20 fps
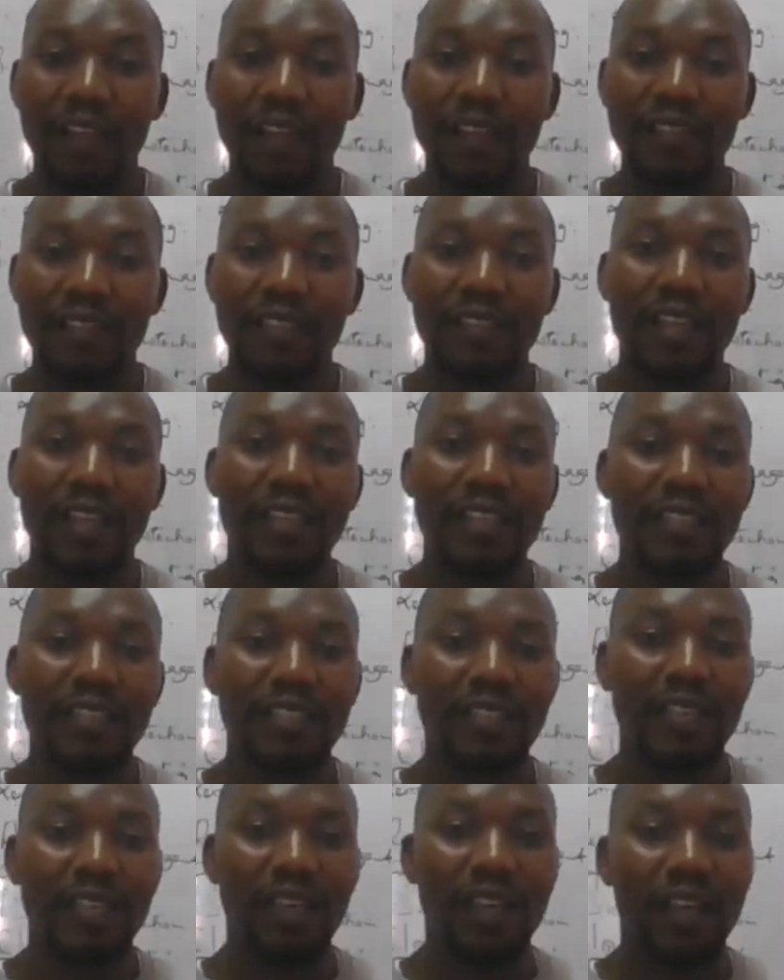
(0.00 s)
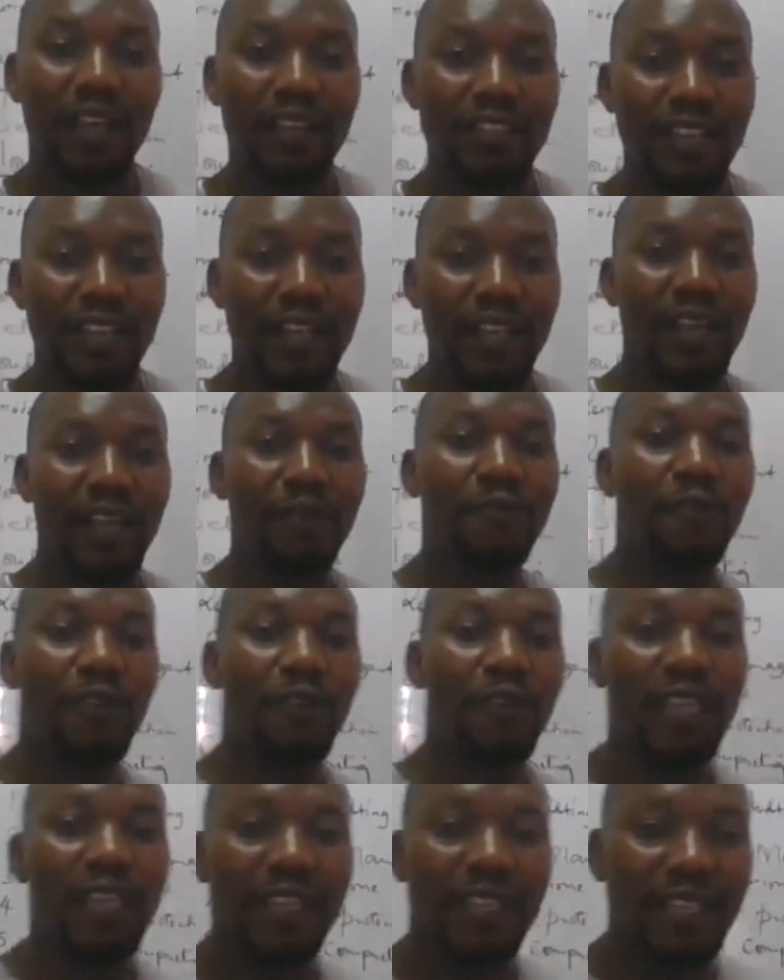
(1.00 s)
There is that channel
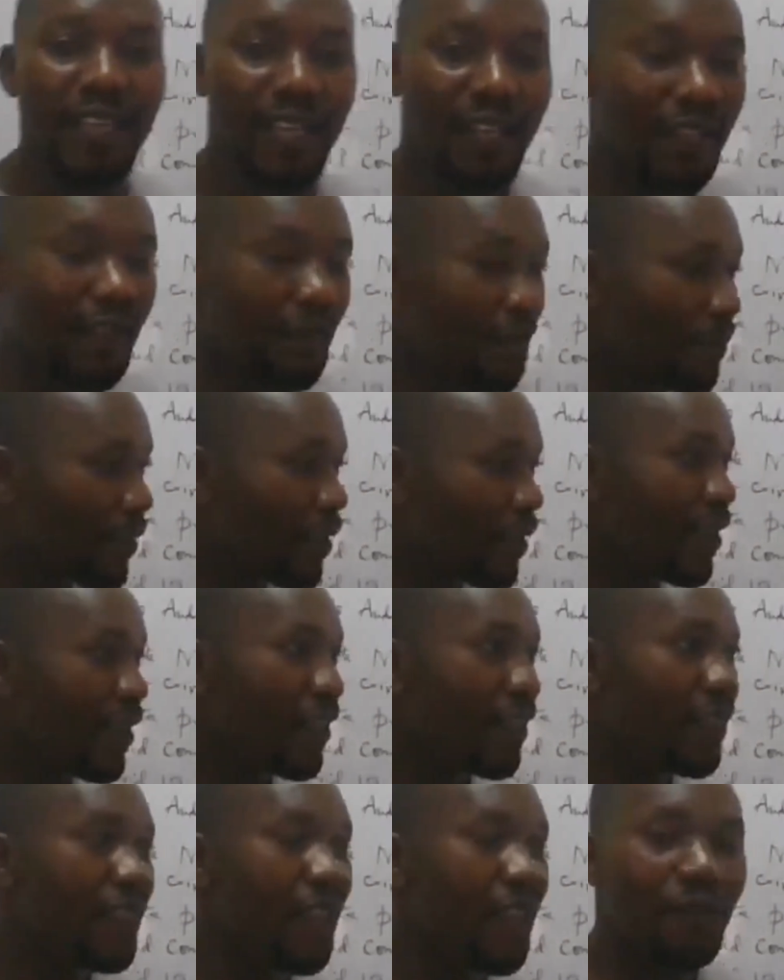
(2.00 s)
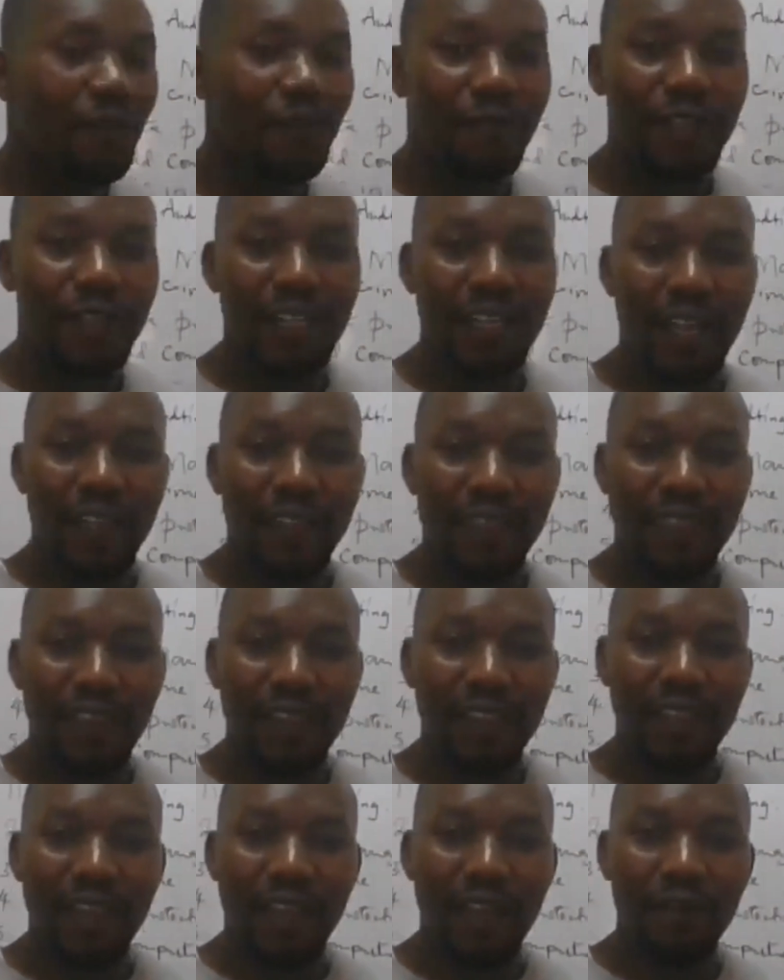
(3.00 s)
for India. They are I
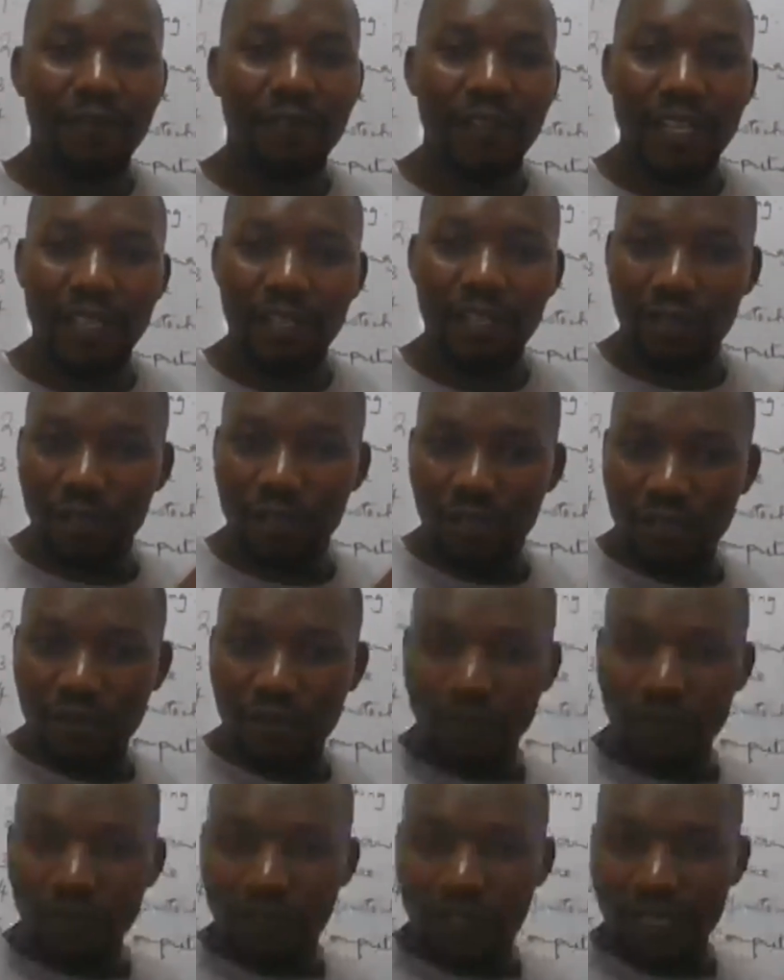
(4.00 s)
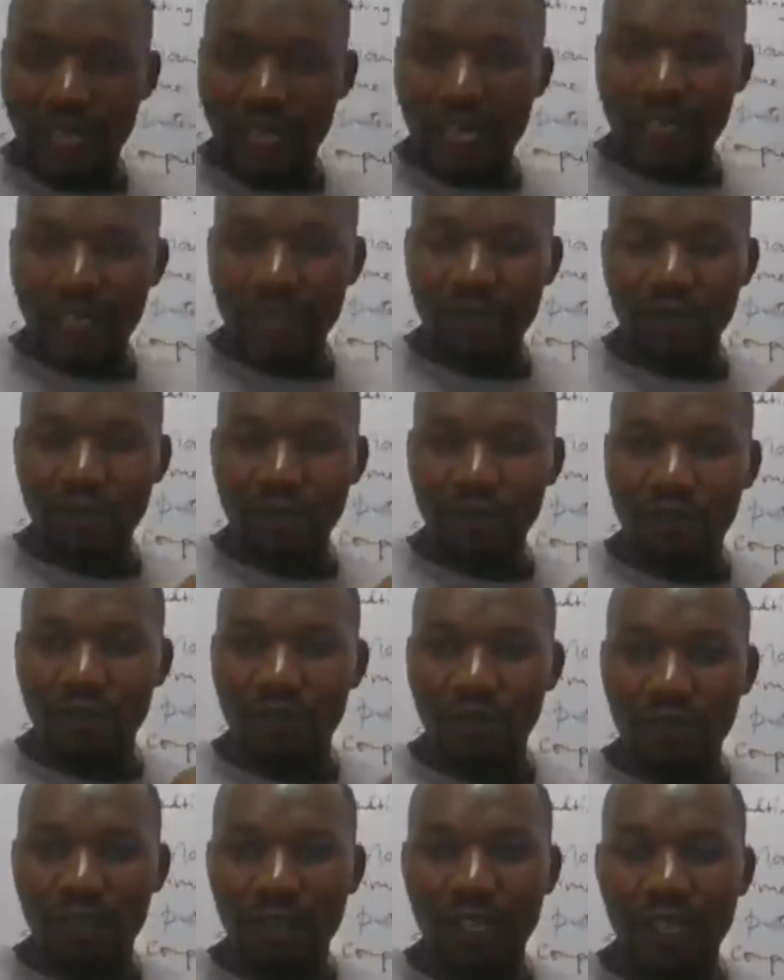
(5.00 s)
think they are very close to those guys,
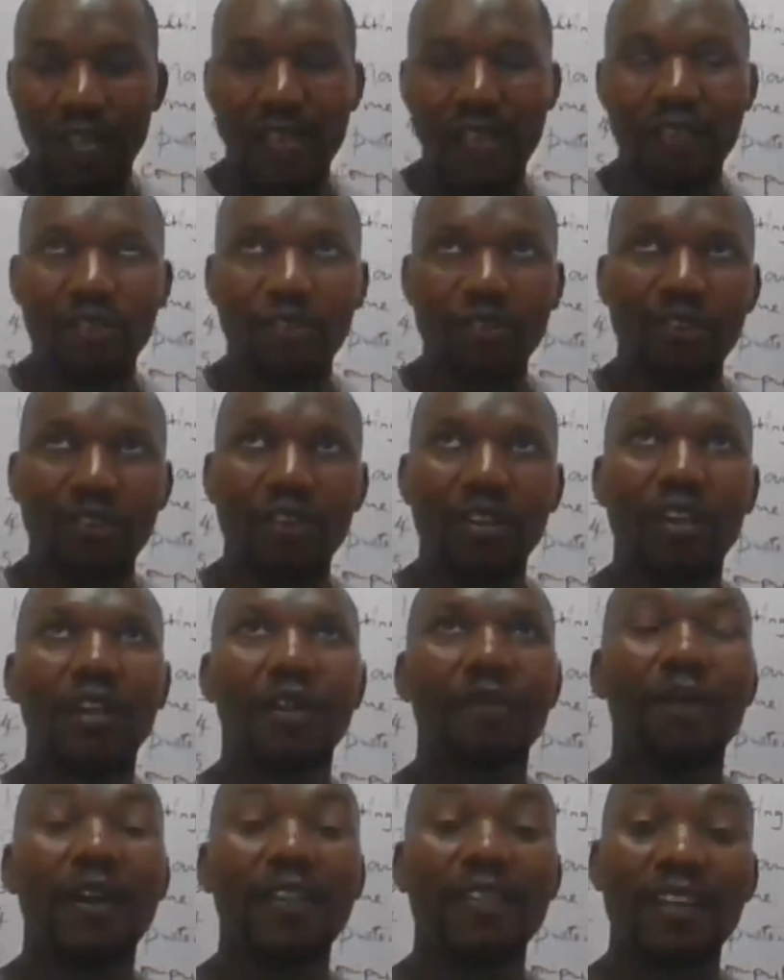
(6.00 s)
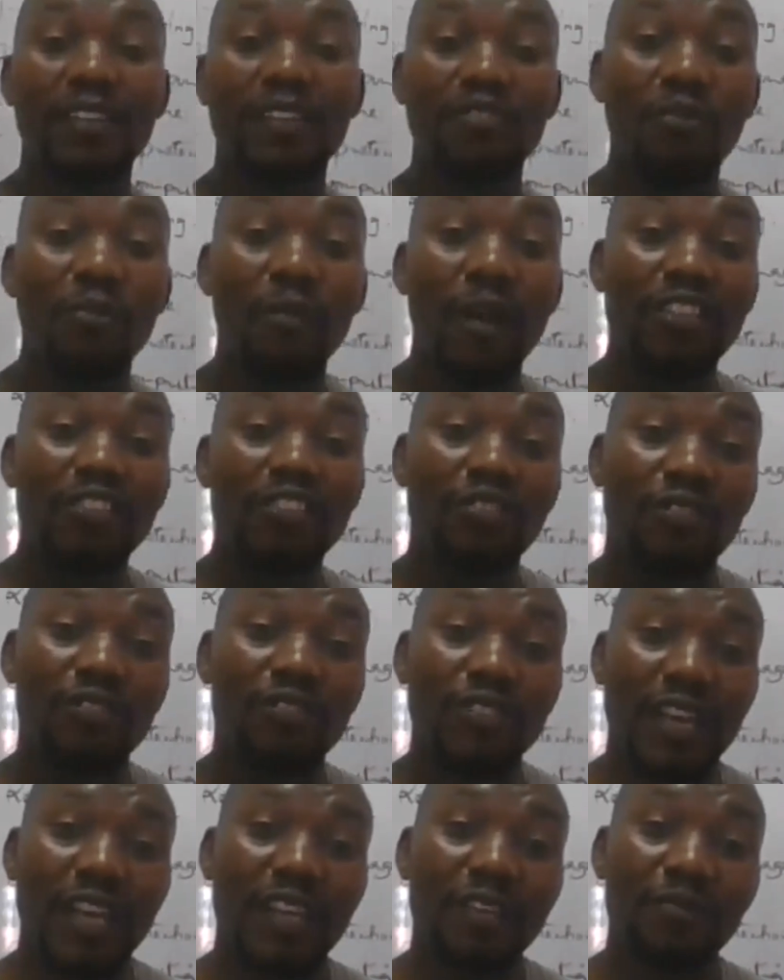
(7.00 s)
Uko. I don't know, but they're so much
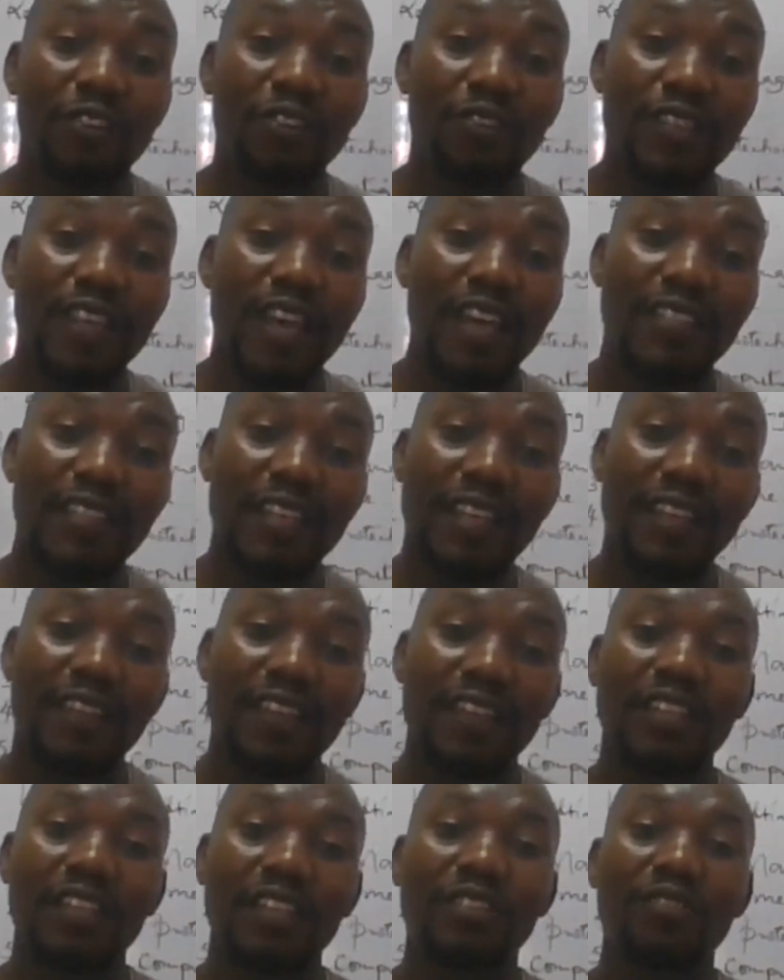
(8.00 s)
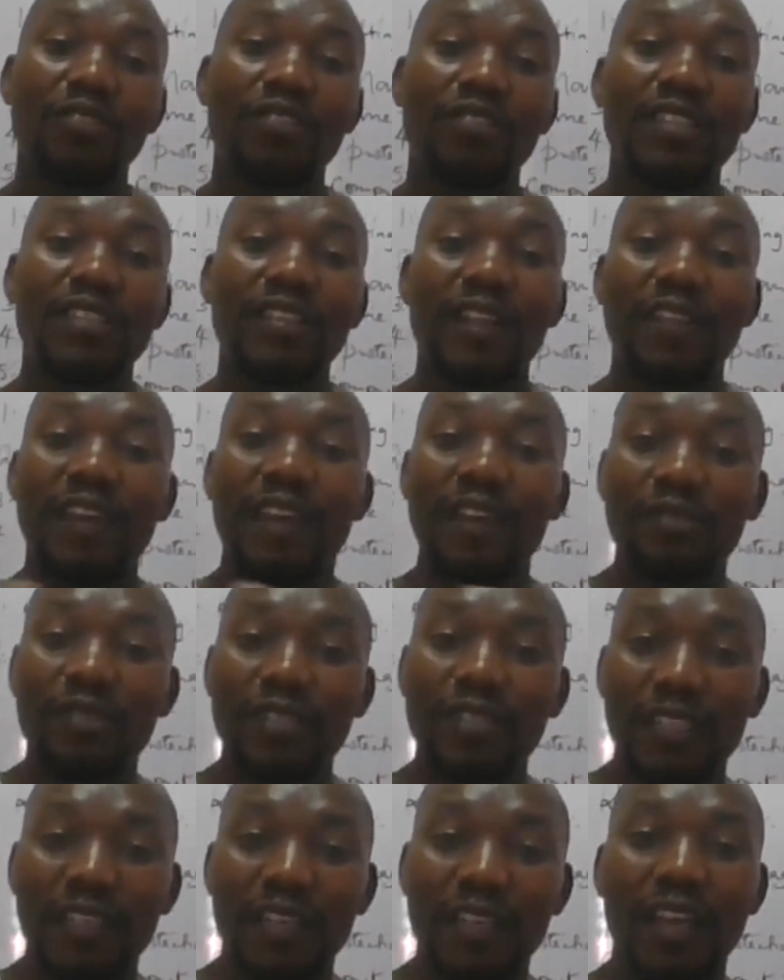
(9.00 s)
concerned because they are saying the technologies that they are
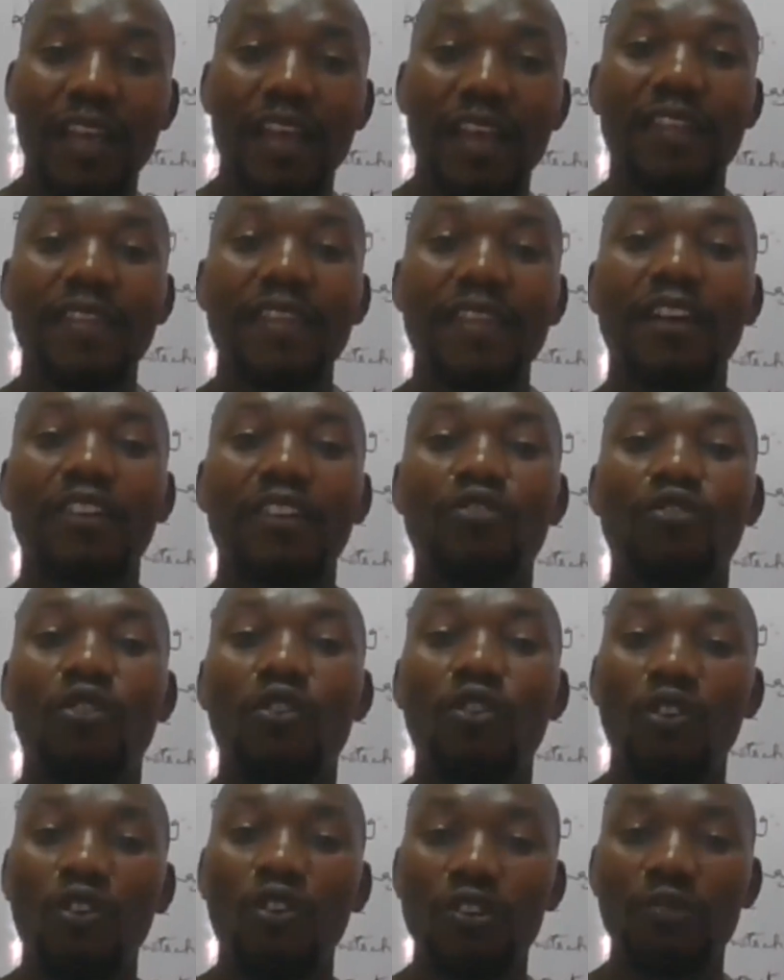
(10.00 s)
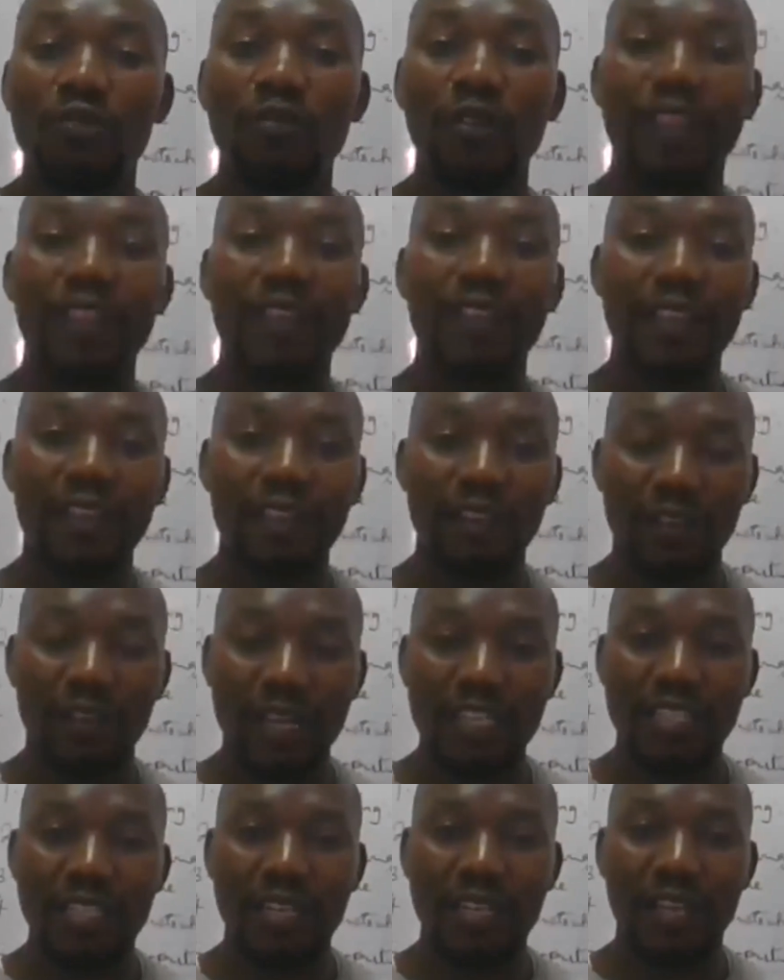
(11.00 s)
using, they are co-owned with
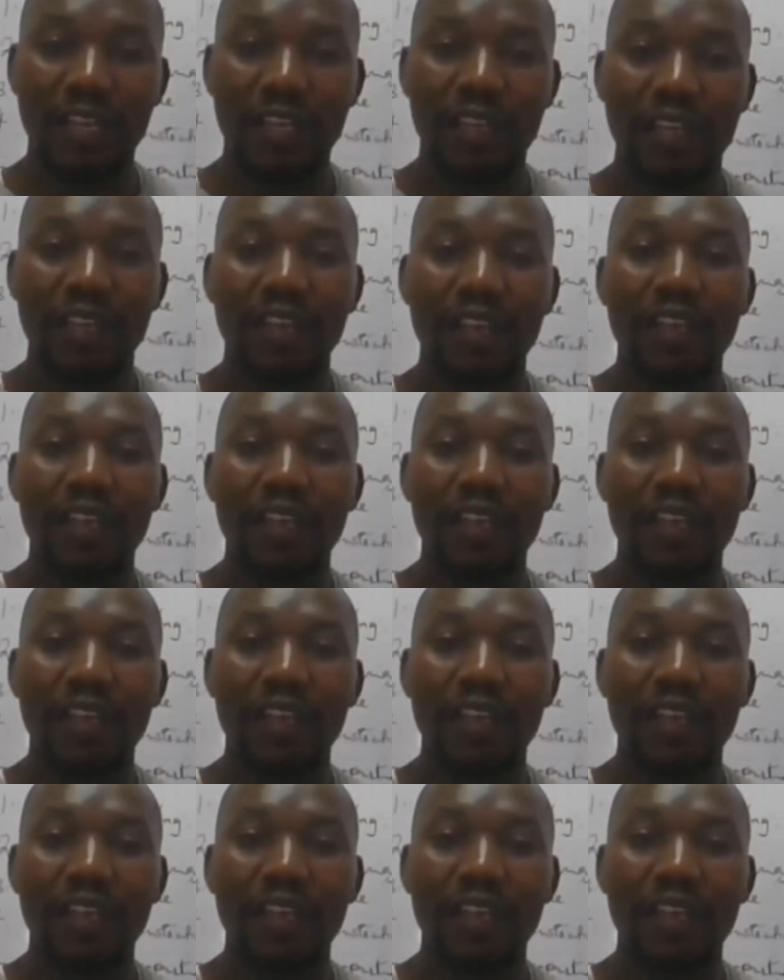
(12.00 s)
Russia.